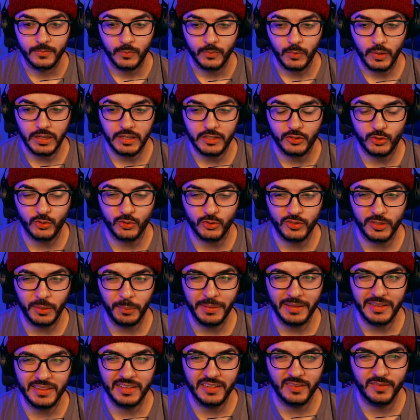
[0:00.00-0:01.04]
Hey, so
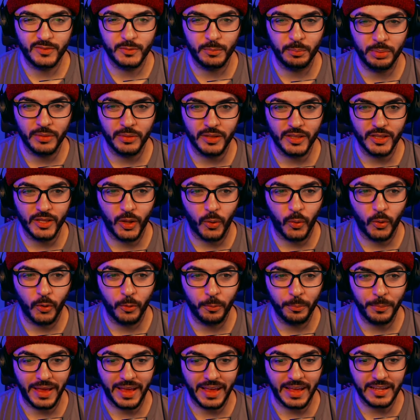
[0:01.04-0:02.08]
somebody lives below
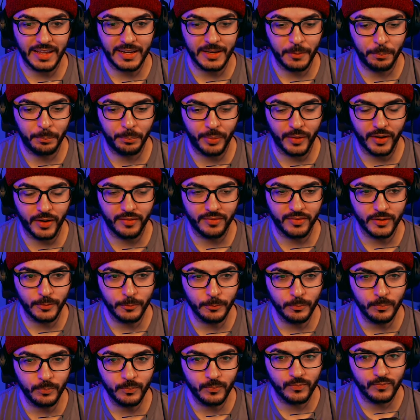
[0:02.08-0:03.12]
him and above
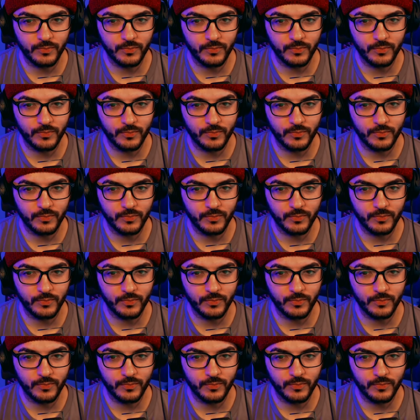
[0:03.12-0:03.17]
him?